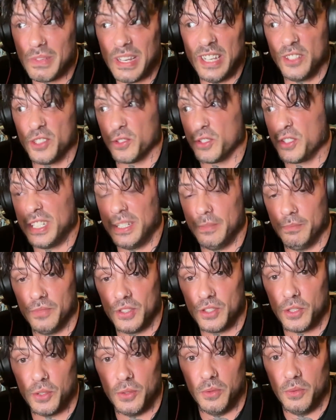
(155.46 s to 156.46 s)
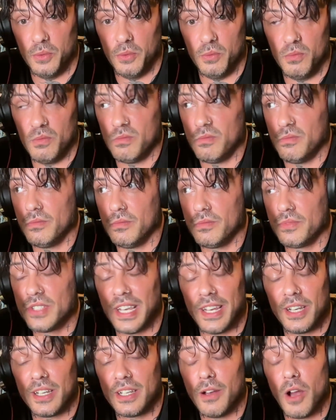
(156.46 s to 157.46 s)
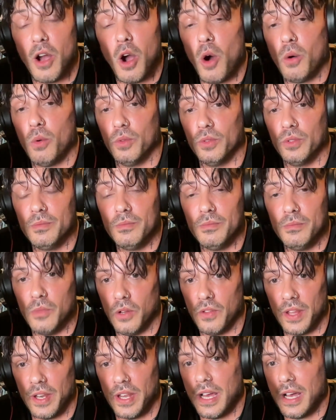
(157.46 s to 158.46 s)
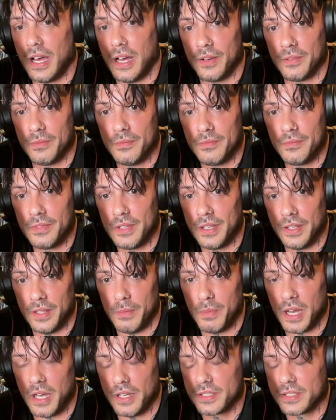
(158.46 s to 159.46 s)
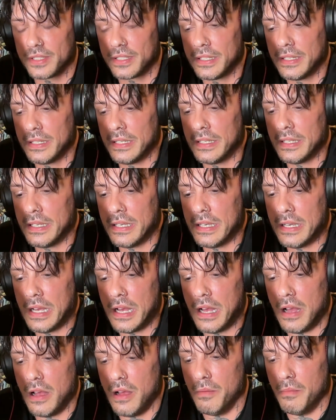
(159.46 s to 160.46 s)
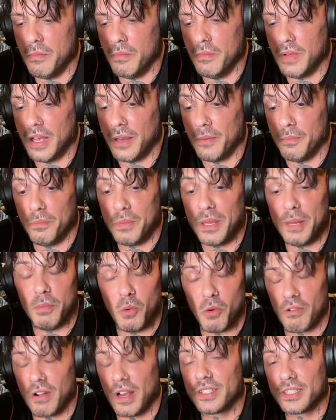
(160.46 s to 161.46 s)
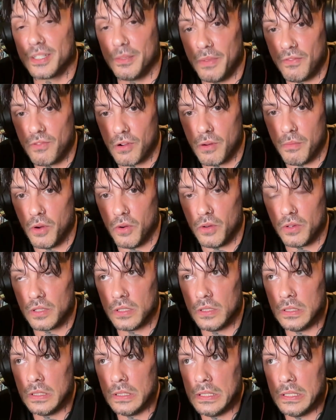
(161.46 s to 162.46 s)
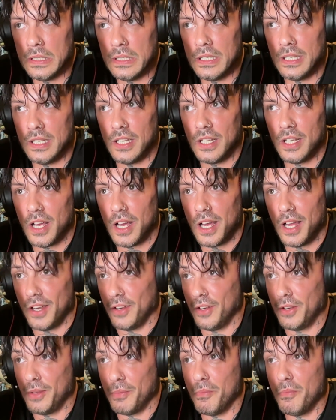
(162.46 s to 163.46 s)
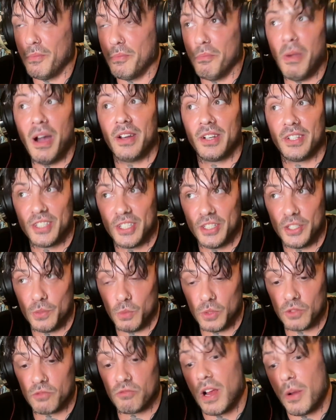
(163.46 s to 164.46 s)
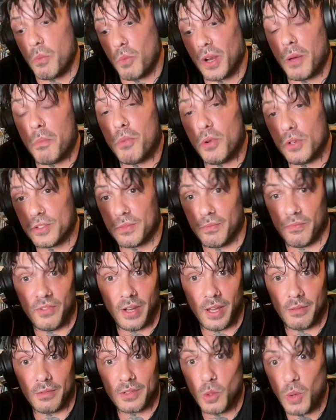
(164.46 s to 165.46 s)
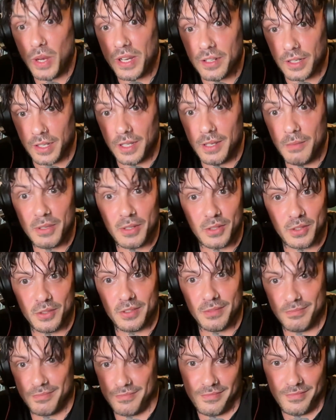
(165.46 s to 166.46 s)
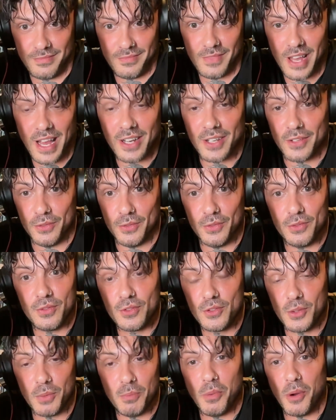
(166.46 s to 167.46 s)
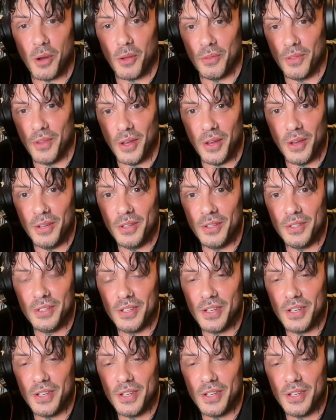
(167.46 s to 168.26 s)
it just seemed to take hold more than it had in the past. And people were asking me for a book. And my decision was, right, well, I'll put something out quickly because I can jump on the